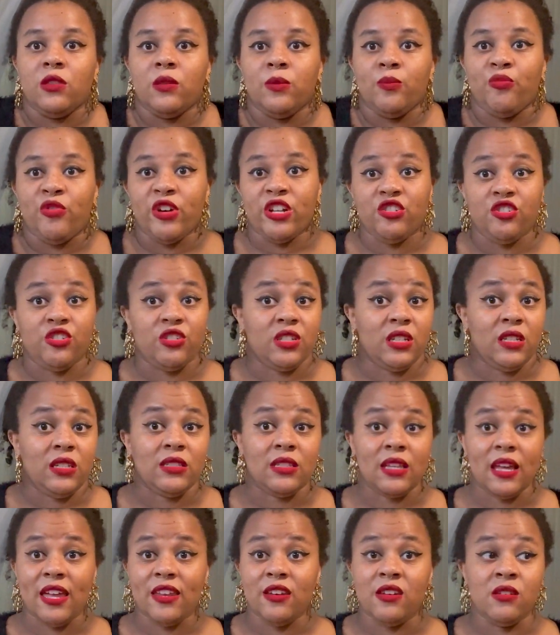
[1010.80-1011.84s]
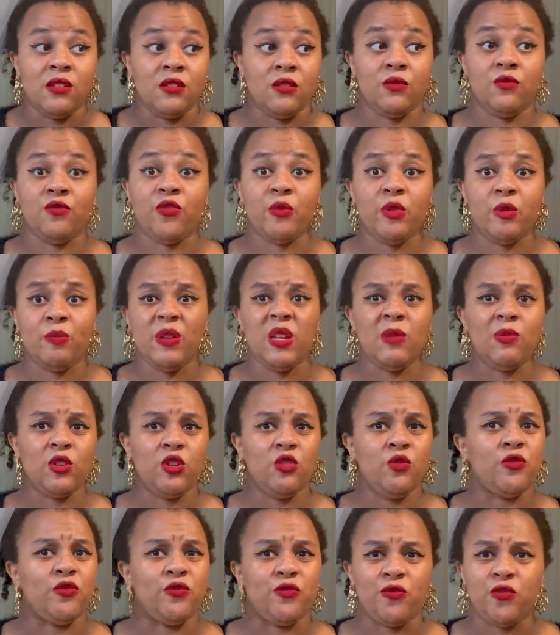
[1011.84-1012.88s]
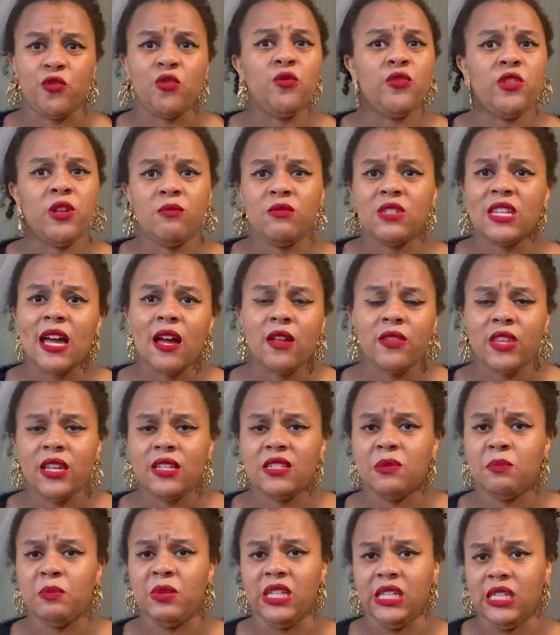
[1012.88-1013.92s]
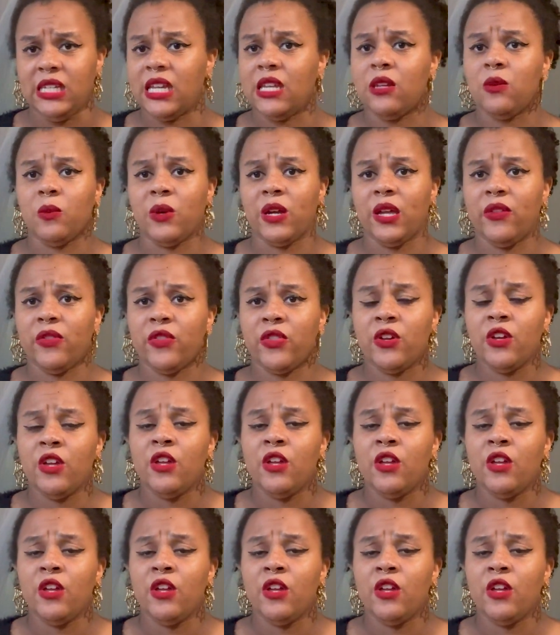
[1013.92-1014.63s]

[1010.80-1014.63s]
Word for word: prejudice and from the people who threw them down there to begin with.